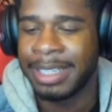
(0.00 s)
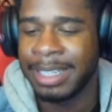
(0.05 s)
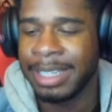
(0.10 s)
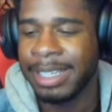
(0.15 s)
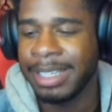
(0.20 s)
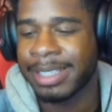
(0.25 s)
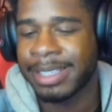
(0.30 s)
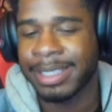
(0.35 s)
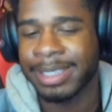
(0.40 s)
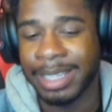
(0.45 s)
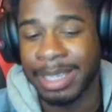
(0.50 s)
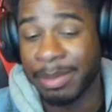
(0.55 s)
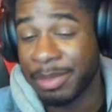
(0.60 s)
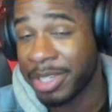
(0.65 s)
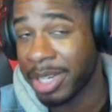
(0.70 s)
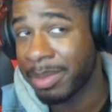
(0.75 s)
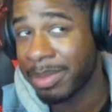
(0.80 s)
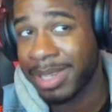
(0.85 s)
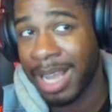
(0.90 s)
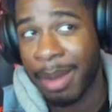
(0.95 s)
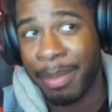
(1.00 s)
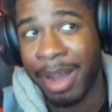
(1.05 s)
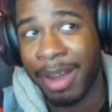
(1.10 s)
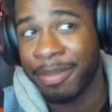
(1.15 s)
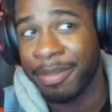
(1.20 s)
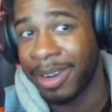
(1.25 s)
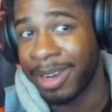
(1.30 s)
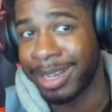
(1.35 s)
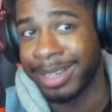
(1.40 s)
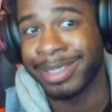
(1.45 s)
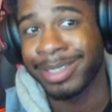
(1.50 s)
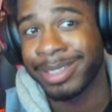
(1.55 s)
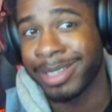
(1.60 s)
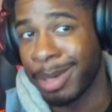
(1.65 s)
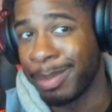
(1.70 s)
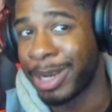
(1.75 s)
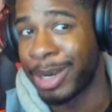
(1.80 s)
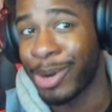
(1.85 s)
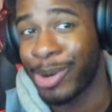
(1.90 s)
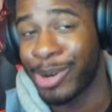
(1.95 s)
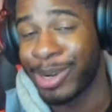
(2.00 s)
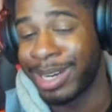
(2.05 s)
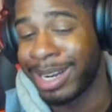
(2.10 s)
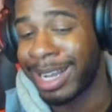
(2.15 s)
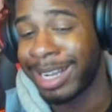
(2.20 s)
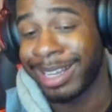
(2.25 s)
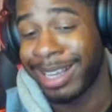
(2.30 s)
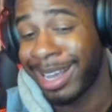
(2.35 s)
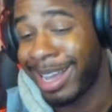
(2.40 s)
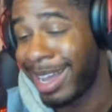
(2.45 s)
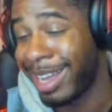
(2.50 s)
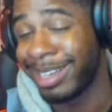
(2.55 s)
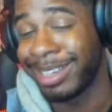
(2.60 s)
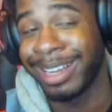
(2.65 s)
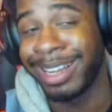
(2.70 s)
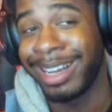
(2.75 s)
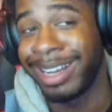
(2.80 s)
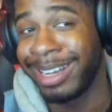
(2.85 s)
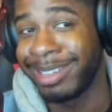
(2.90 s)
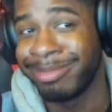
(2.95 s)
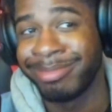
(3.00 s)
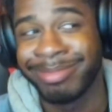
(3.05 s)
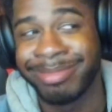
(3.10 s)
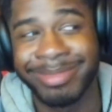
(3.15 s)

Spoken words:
These Slim Jims got my fucking stomach hurting. I can't lie.